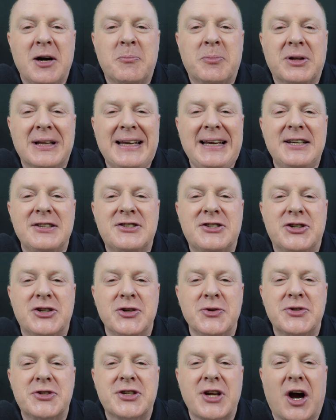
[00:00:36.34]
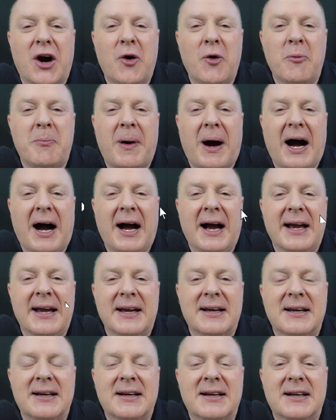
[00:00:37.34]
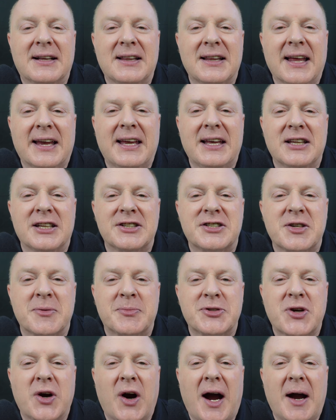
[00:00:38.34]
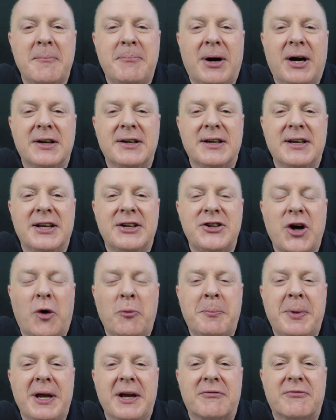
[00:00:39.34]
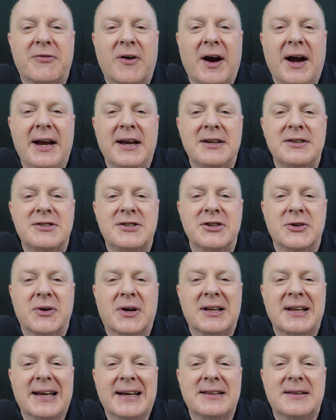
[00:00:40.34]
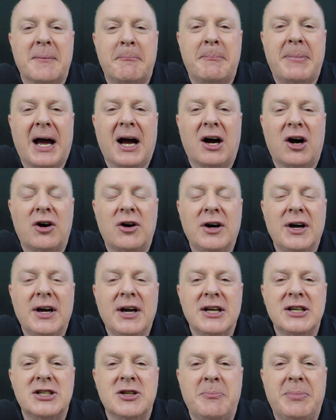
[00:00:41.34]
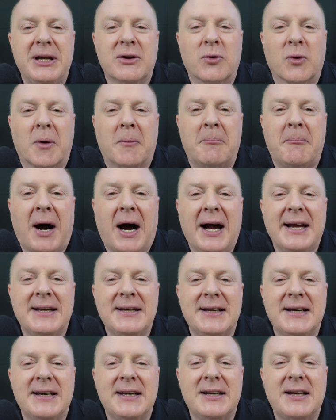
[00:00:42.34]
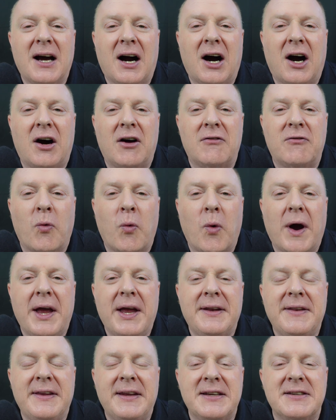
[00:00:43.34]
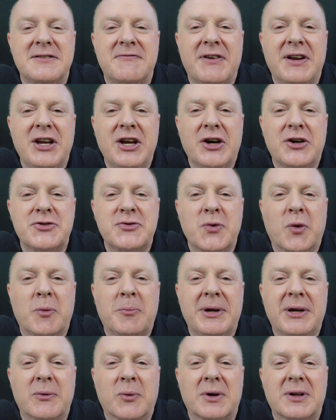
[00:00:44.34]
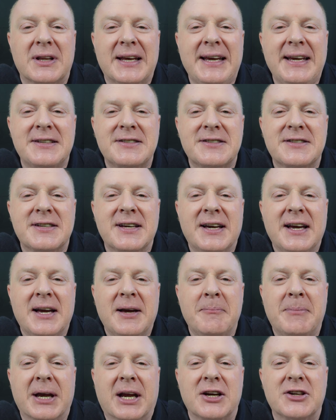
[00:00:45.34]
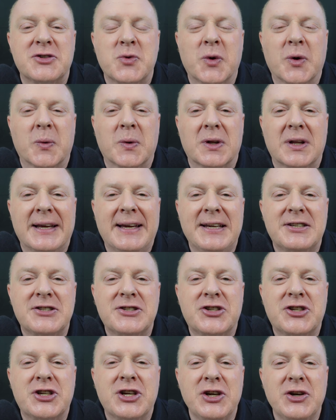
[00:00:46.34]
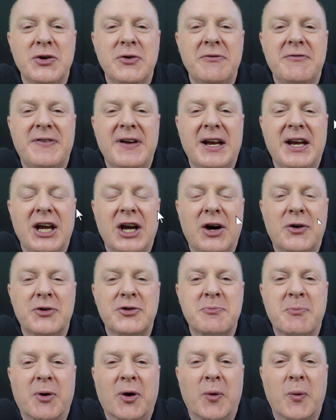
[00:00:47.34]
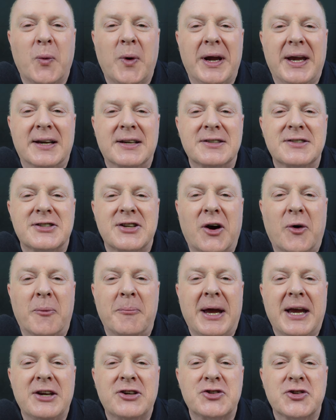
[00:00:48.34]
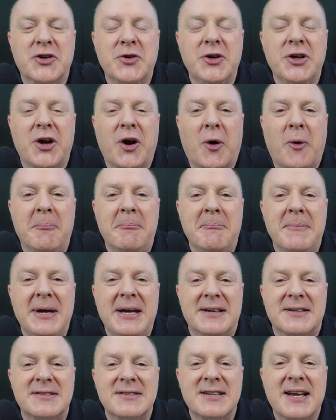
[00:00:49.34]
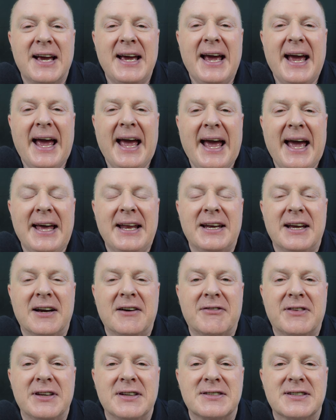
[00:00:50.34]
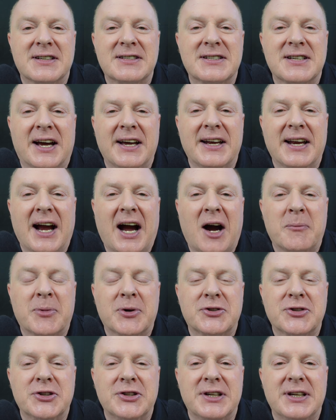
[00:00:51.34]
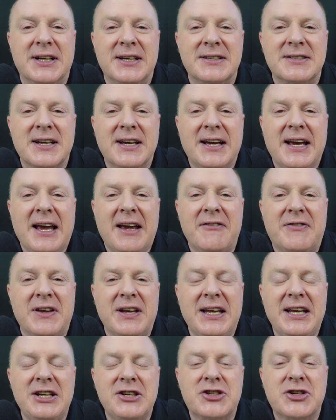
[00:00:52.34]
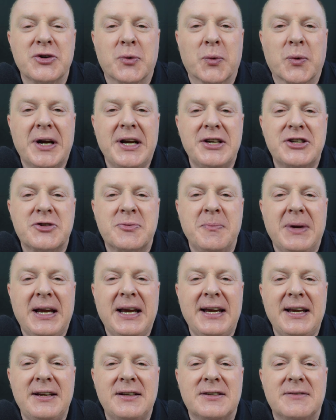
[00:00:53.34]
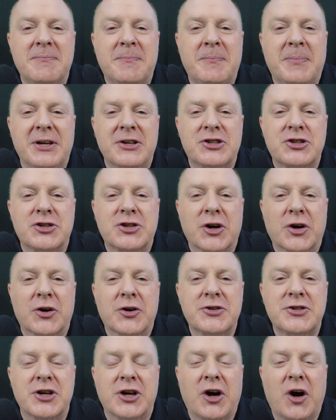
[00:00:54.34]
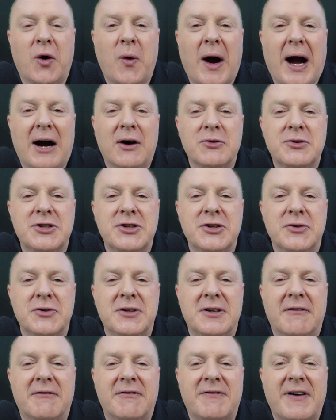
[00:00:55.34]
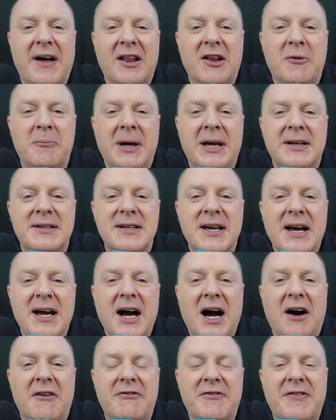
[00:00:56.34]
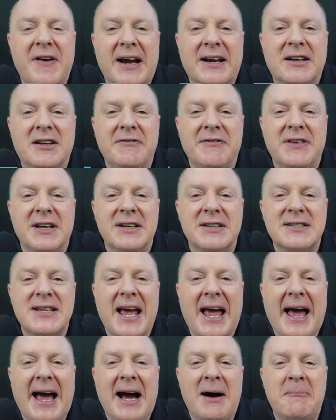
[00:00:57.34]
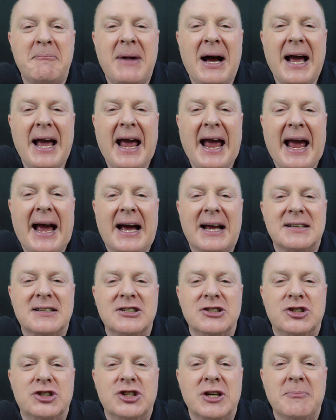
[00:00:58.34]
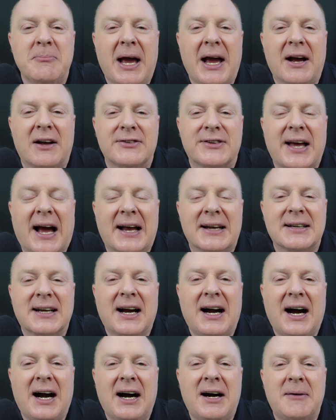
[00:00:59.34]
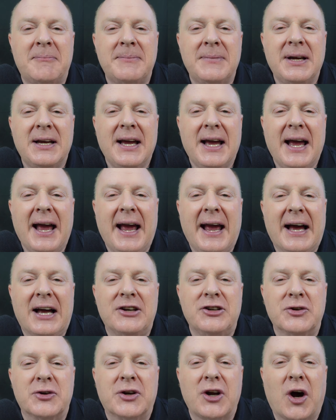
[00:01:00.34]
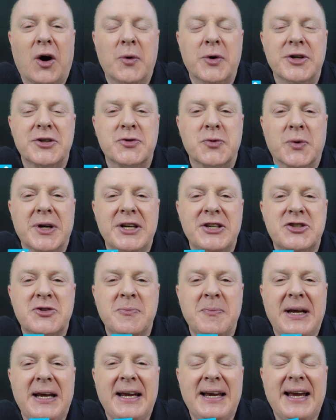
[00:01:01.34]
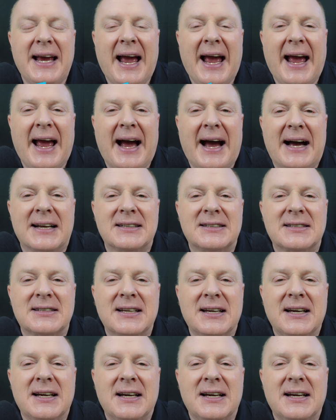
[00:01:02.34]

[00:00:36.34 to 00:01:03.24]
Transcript: please do so by clicking the subscribe button, and don't be afraid to click the bell to be reminded of when these videos will be released, because we release two videos per week, so make sure you don't miss any of these exciting opportunities. If you need to reach me, be sure to go out to development effectiveness m at gmail dot com, and you can always reach me at